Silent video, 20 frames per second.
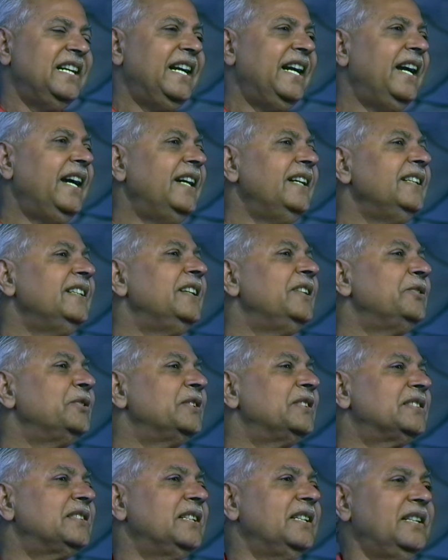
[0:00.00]
And he
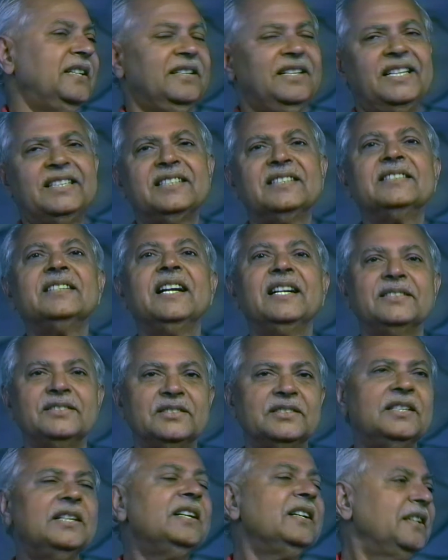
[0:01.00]
would say that,
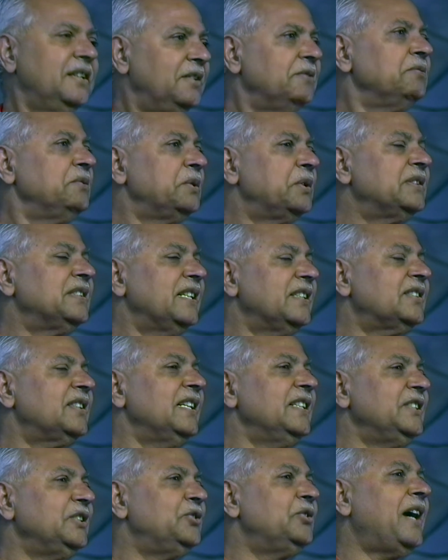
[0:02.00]
yes, you would just
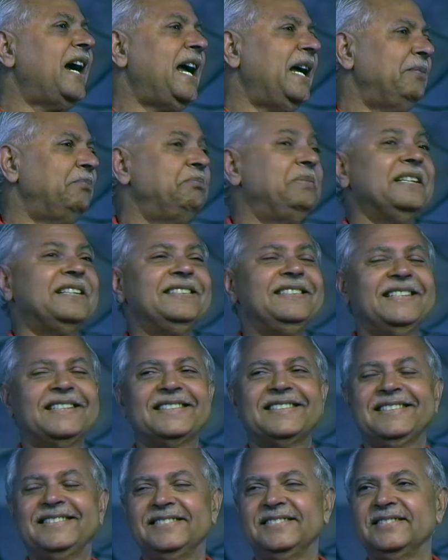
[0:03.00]
enjoy a
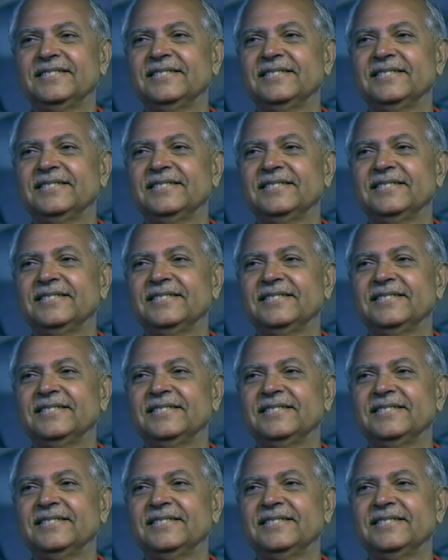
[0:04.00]
picnic.